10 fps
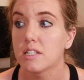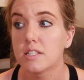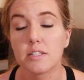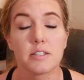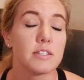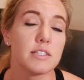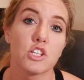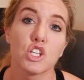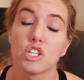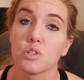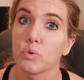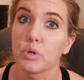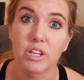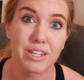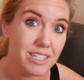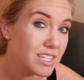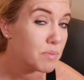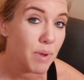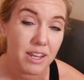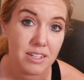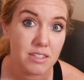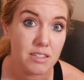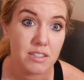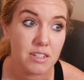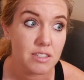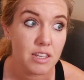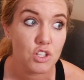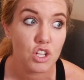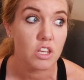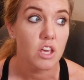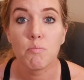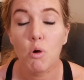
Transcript: Desensitization is rooted in systematic desensitization.